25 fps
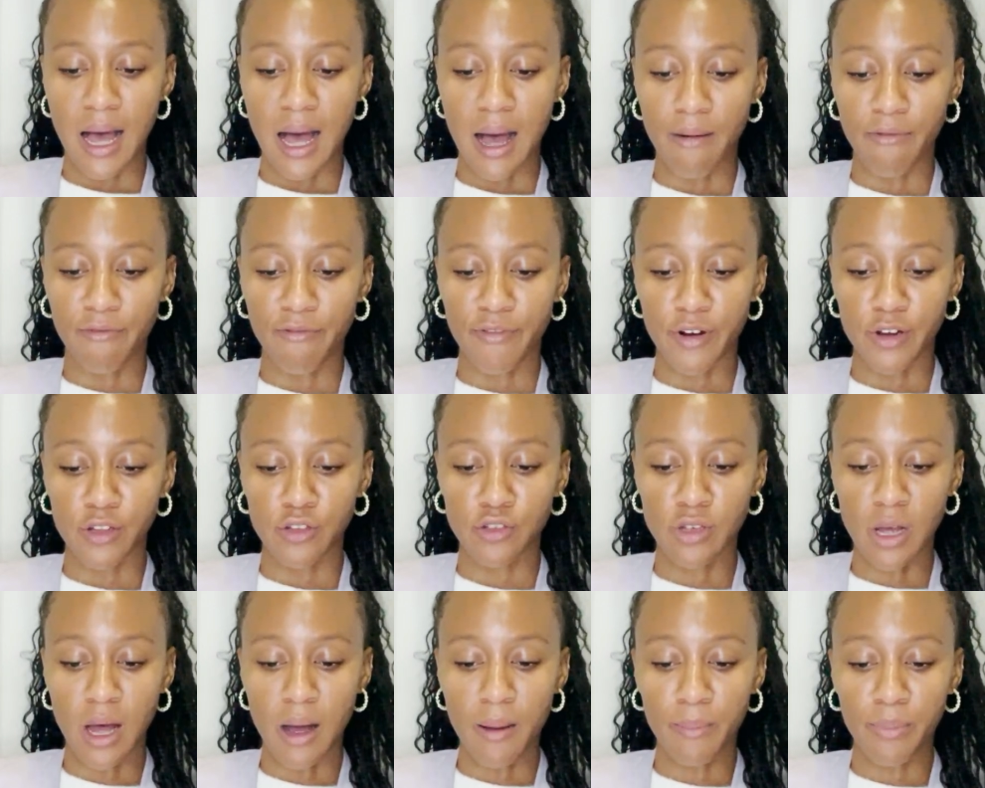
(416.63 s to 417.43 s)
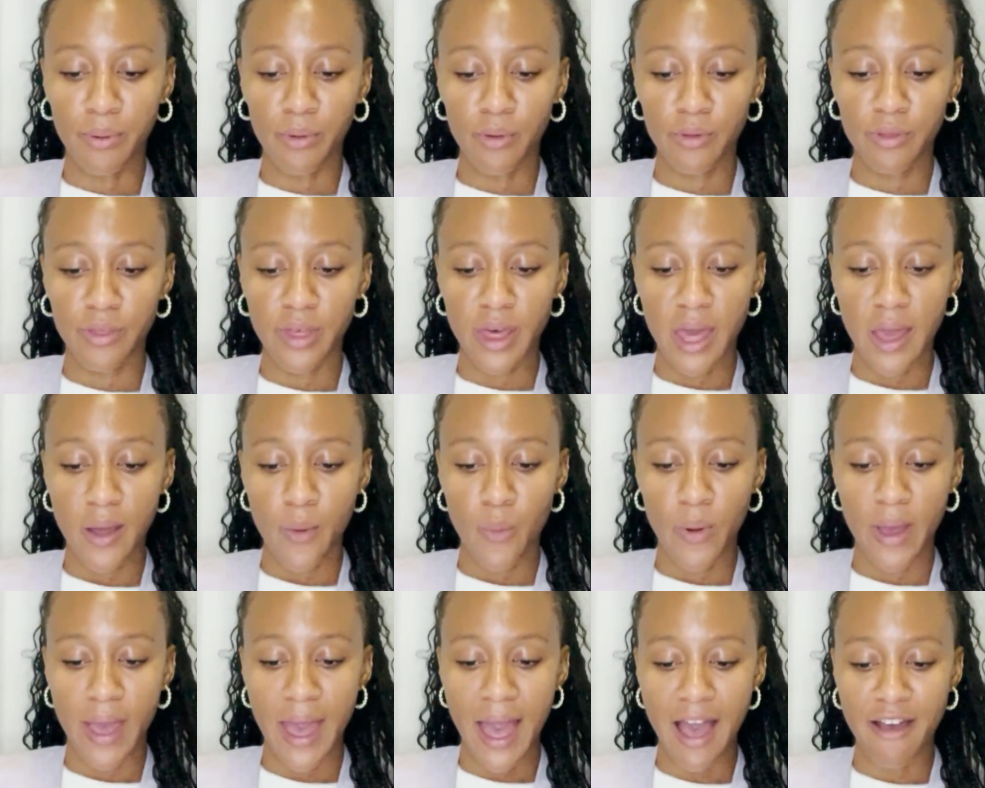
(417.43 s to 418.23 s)
For example, there
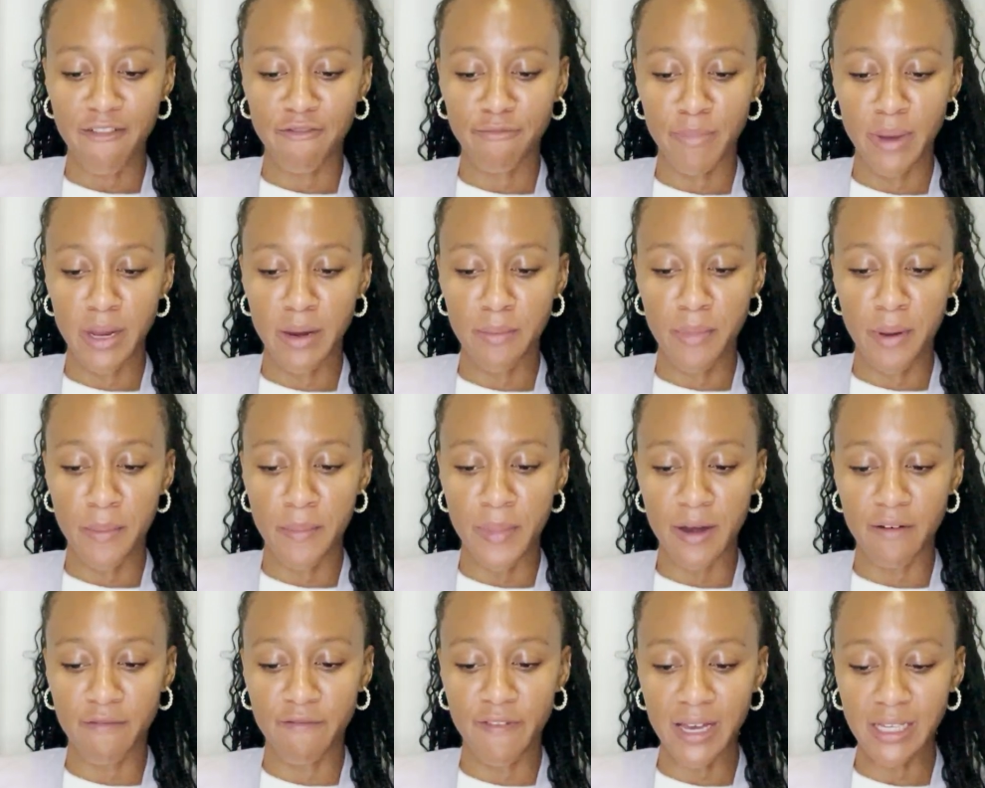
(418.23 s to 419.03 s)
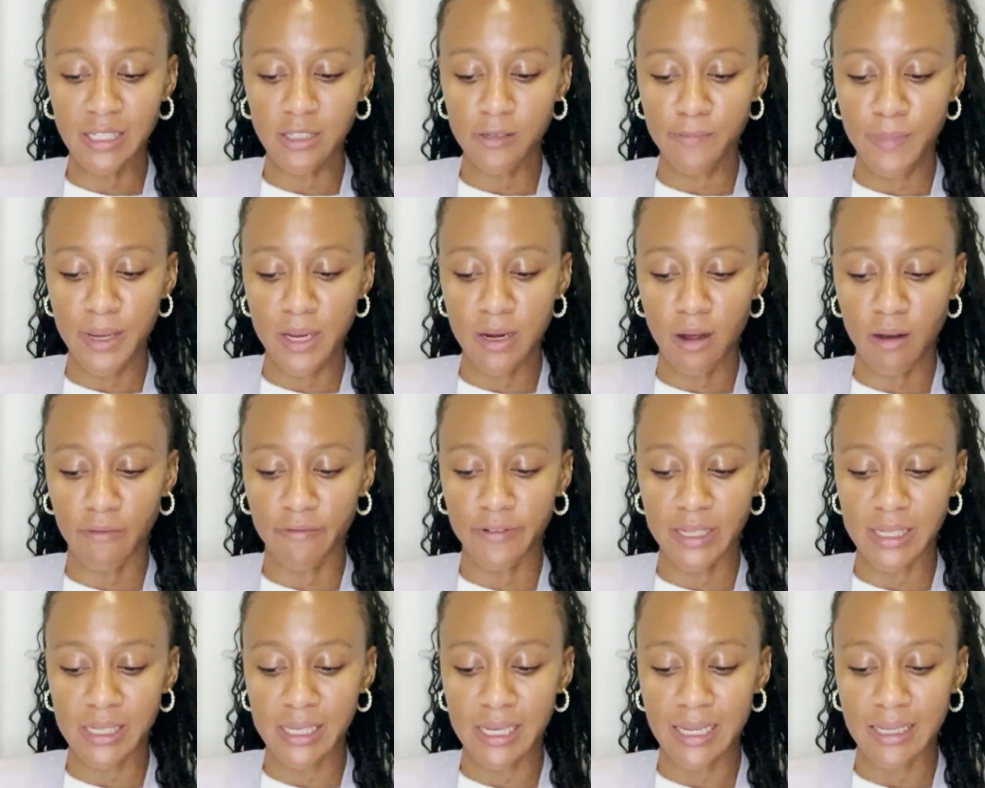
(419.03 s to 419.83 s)
we have minimum investment.
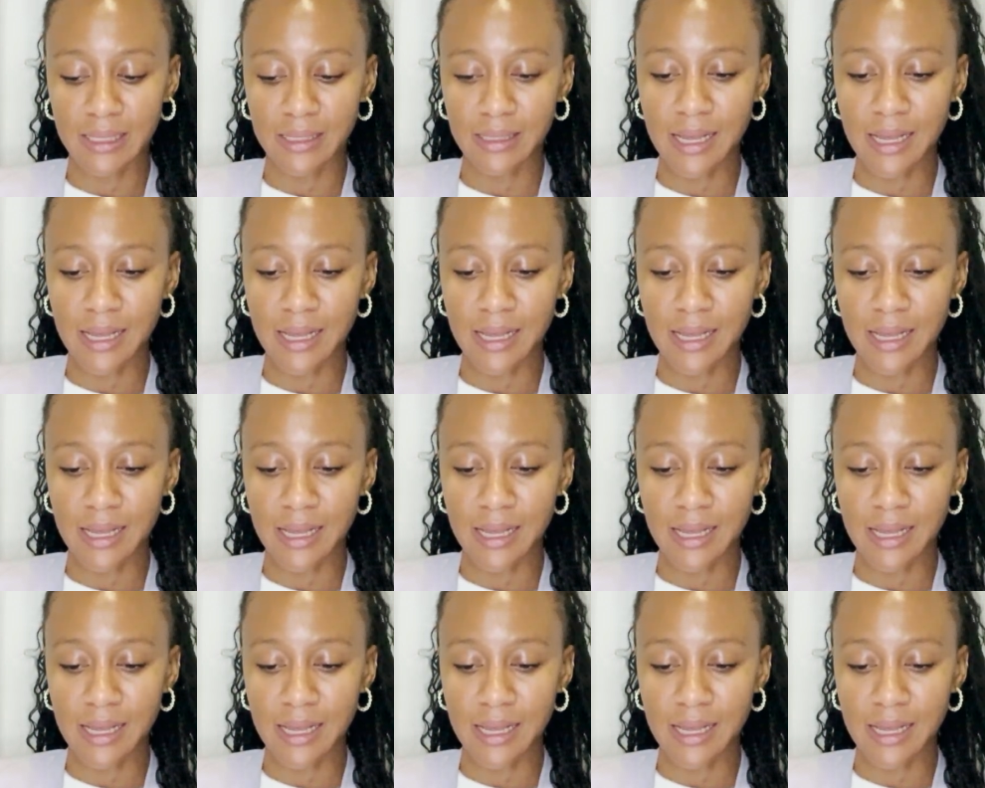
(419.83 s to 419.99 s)
Obviously, it's